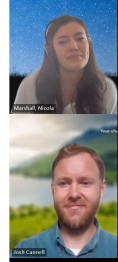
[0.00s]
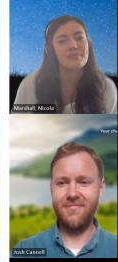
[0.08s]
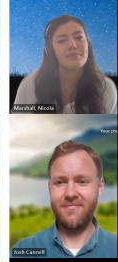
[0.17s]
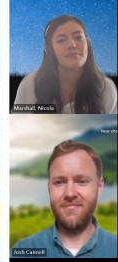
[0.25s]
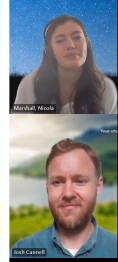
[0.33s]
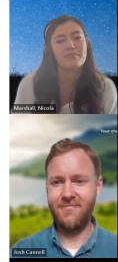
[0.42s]

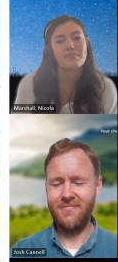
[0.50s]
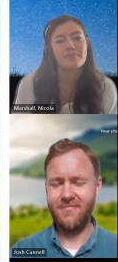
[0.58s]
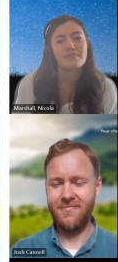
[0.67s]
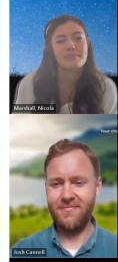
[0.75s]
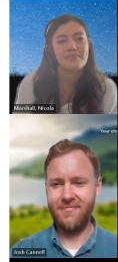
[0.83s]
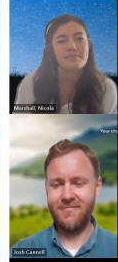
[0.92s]

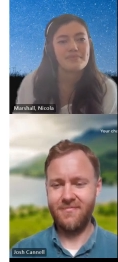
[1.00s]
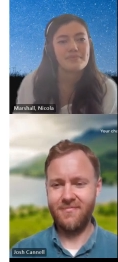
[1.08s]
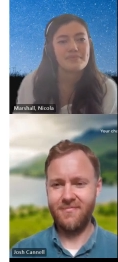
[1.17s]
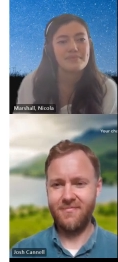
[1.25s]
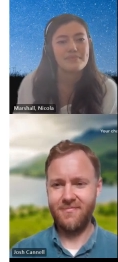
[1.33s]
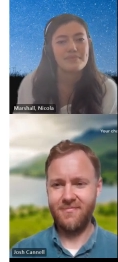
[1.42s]

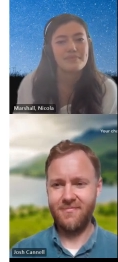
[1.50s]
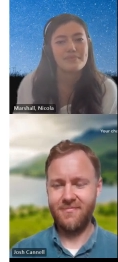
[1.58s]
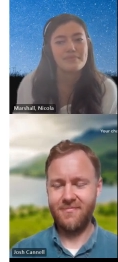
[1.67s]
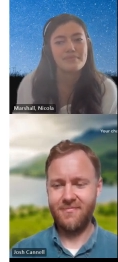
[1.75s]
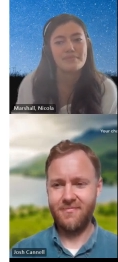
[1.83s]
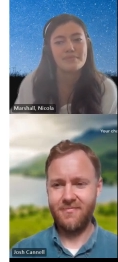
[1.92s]

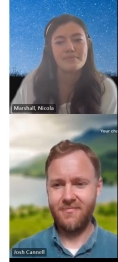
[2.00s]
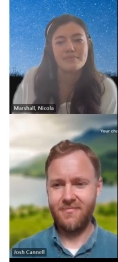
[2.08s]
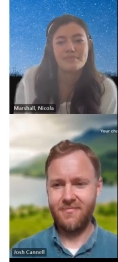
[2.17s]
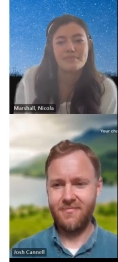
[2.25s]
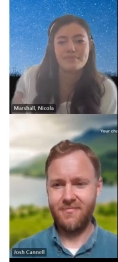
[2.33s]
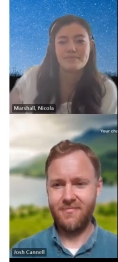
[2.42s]

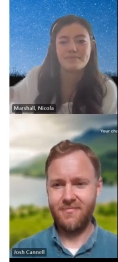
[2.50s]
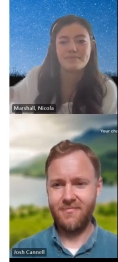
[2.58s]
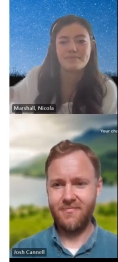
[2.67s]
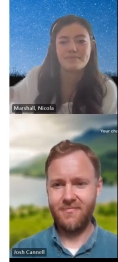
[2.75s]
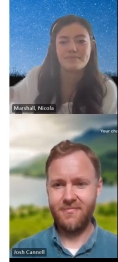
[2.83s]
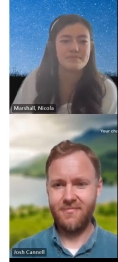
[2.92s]

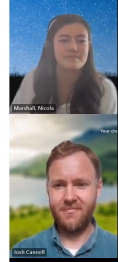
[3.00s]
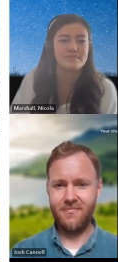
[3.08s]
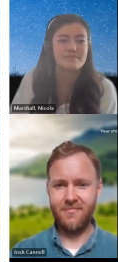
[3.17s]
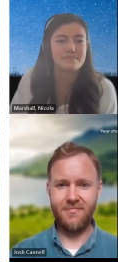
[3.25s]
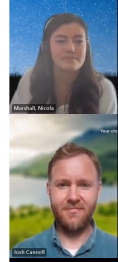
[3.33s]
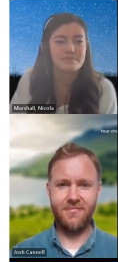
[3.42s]

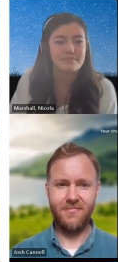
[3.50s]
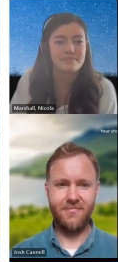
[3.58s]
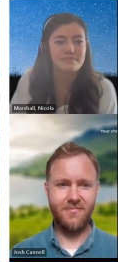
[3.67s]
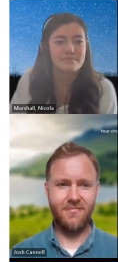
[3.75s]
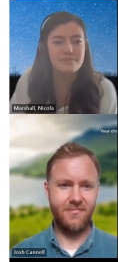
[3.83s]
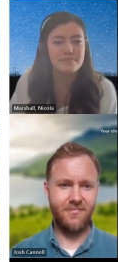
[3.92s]

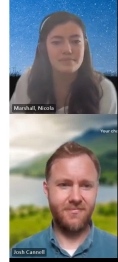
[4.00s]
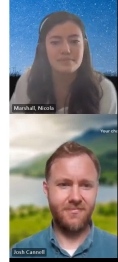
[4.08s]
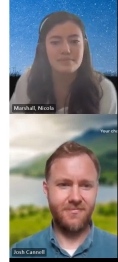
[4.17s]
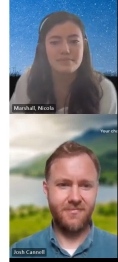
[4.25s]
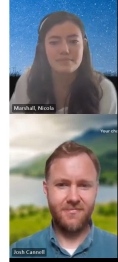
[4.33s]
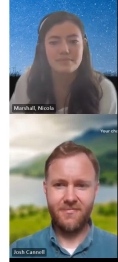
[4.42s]

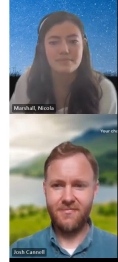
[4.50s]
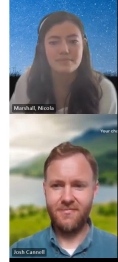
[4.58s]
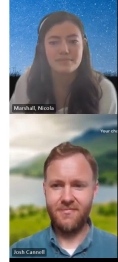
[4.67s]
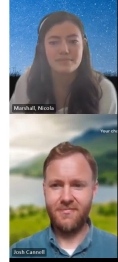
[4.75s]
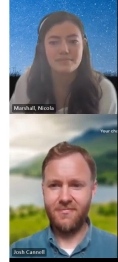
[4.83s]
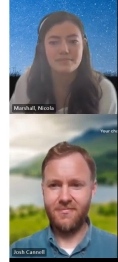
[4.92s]

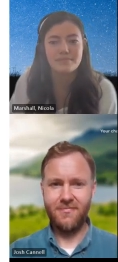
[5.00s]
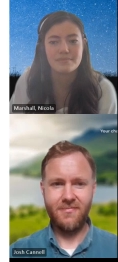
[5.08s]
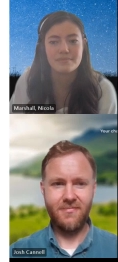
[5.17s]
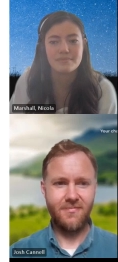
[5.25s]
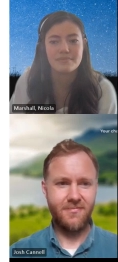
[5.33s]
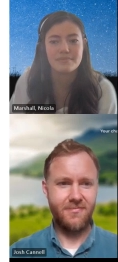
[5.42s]

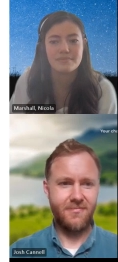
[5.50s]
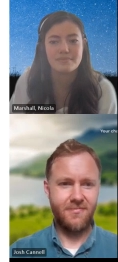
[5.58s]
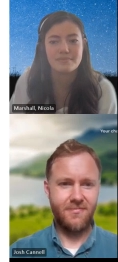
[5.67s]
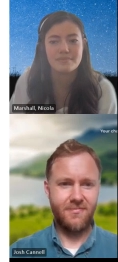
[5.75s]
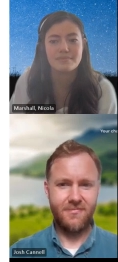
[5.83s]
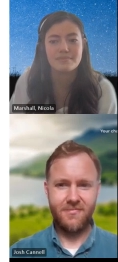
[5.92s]

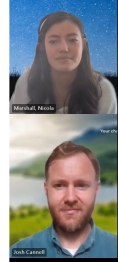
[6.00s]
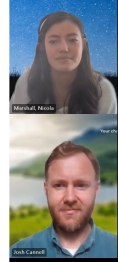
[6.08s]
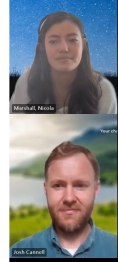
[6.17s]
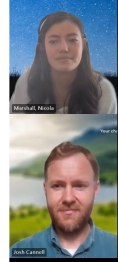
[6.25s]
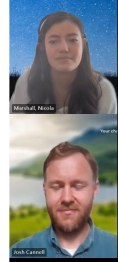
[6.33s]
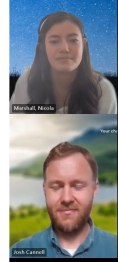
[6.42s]

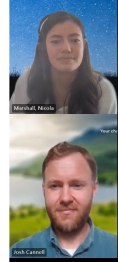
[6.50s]
(no one is talking)